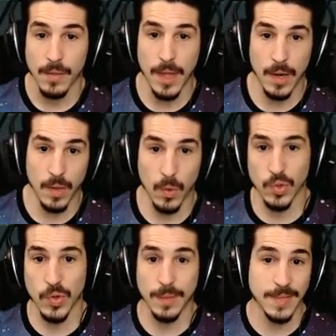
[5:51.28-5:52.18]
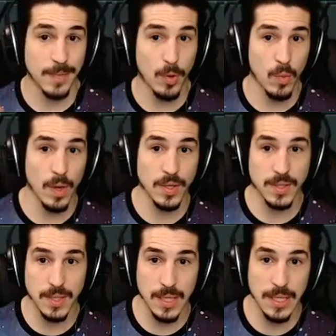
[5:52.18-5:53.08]
that those random second Pokemon you
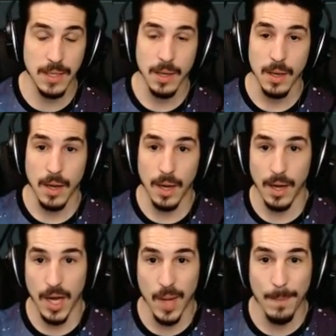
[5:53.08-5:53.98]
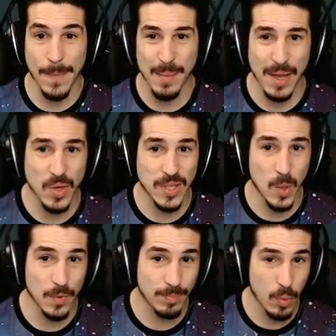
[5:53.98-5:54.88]
see. Maybe I use that
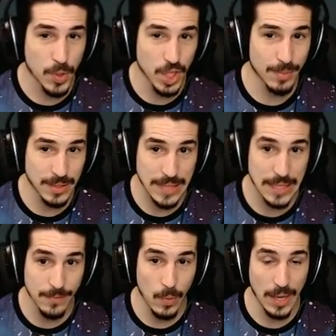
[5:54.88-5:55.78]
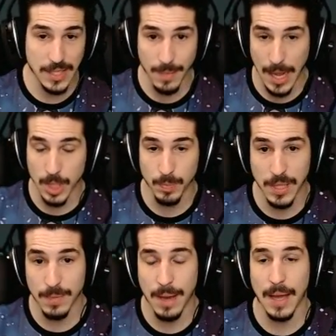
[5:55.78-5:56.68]
over Poison Jab on Lele if I want to get some
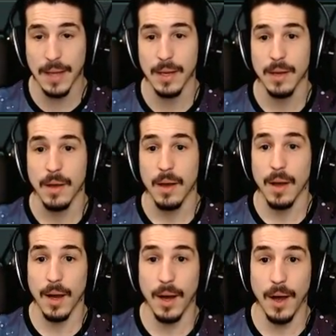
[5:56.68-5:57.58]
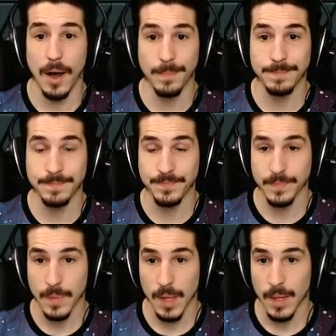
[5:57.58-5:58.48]
HP back.
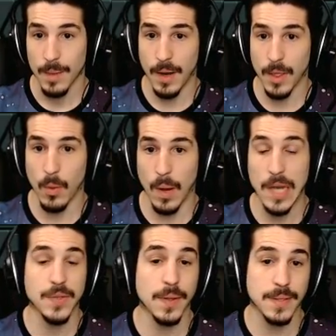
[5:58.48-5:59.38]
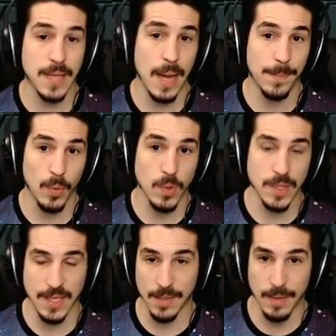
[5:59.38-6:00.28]
But otherwise, for the Tapus,
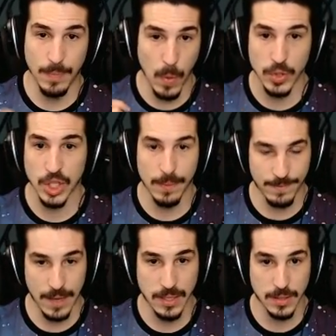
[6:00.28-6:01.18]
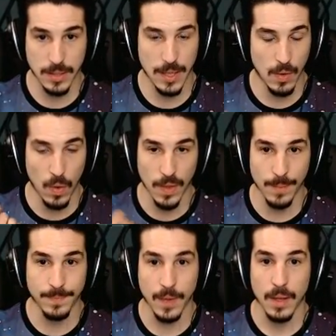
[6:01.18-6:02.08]
it's going to be a Poison Jab fest to hit all of
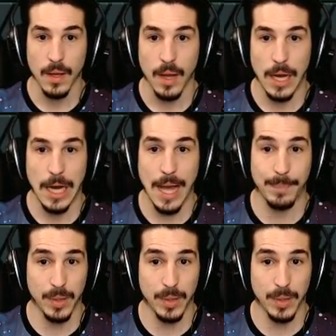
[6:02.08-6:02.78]
them. At